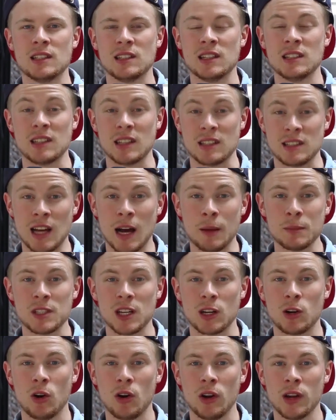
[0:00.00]
since exams are
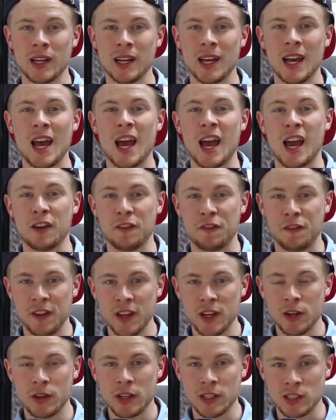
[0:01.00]
calling and
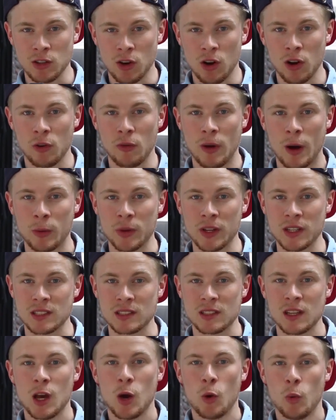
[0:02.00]
fear is all around
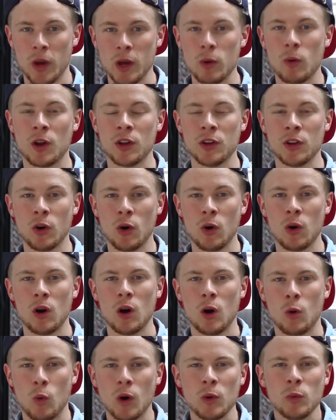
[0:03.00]
us. We want to know,
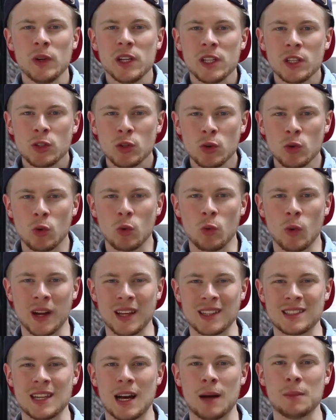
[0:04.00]
what will you do when
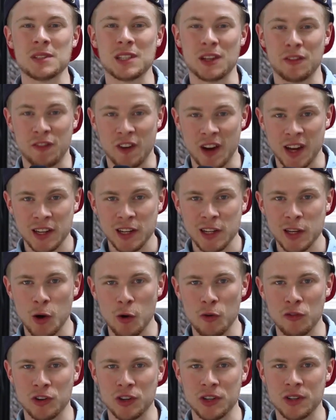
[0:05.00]
exams are finally
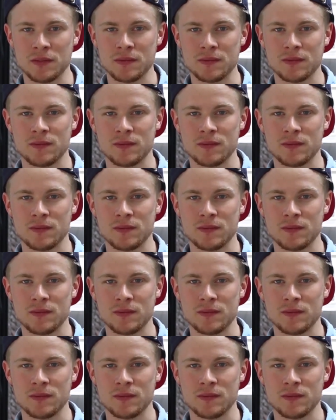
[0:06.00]
over?